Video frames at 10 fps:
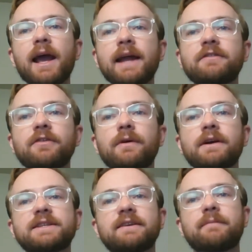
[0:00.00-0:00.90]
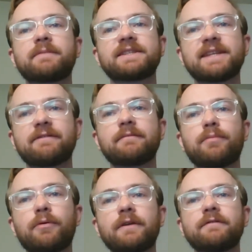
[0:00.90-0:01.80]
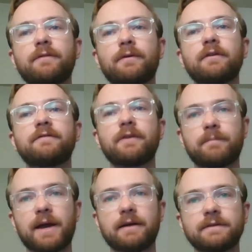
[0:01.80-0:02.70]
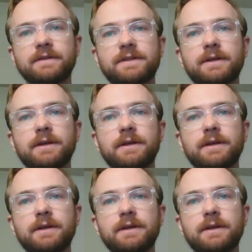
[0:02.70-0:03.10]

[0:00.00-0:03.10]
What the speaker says: and torques of up to 7.4 foot-pounds.